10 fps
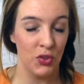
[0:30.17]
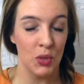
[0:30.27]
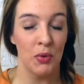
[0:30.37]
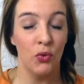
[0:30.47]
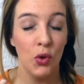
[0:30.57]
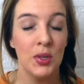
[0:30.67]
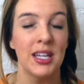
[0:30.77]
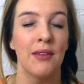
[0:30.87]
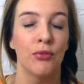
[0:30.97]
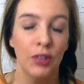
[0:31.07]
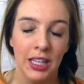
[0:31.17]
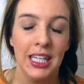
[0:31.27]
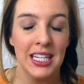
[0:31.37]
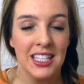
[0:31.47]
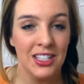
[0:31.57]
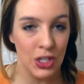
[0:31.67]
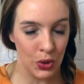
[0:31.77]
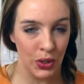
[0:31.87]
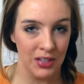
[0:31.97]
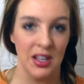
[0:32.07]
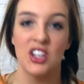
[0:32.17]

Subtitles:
So before we dive really into the tutorials,